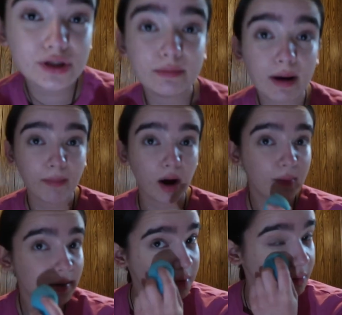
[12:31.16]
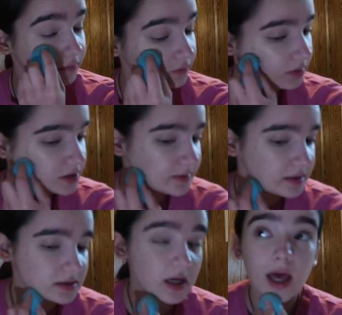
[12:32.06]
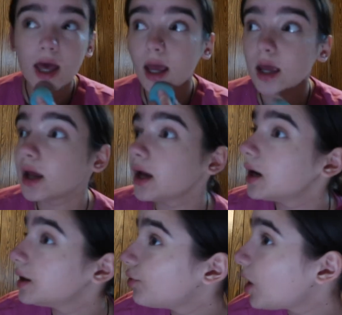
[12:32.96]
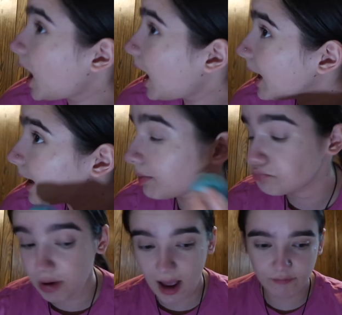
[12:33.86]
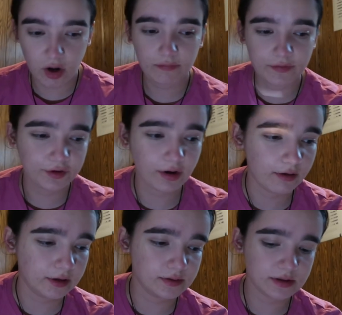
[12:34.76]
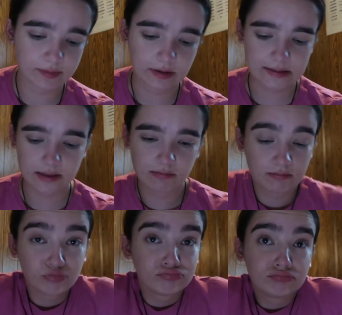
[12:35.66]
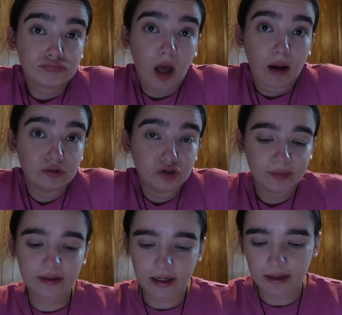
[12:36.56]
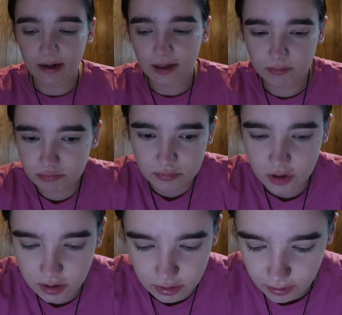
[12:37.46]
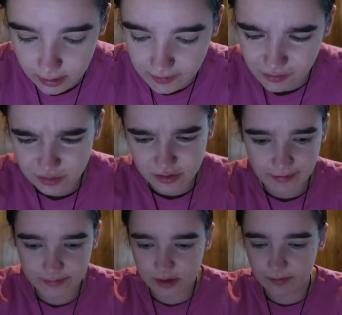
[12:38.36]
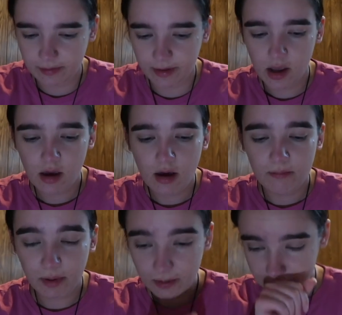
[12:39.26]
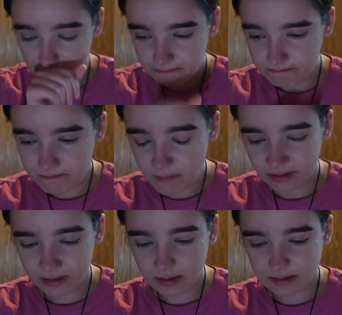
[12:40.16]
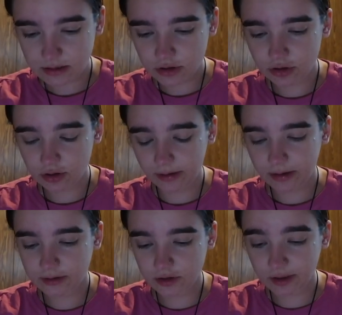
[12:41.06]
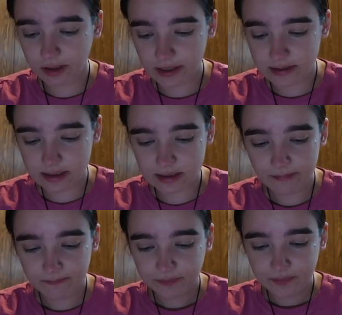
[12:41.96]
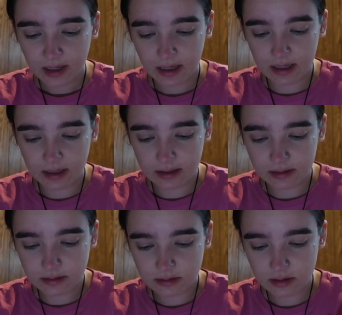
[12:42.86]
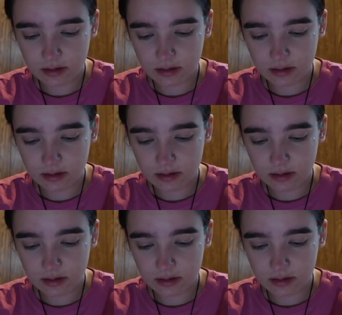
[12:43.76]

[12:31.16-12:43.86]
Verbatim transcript: machine. My mom bought me one for Christmas and I have not figured out how to use it because I'm stupid and I don't know how to use sewing machine apparently. But my cousin took sewing classes and